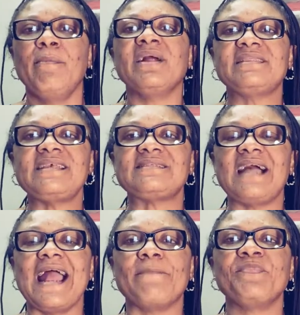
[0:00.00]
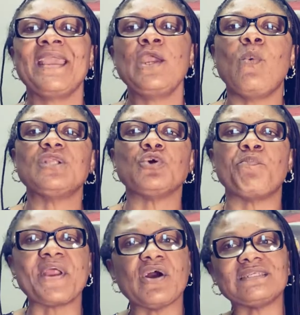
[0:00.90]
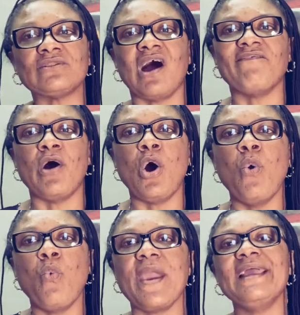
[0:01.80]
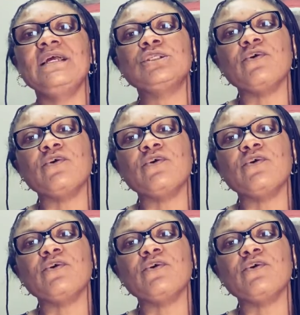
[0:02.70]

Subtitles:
But this time, he wants to bring us out of our own way,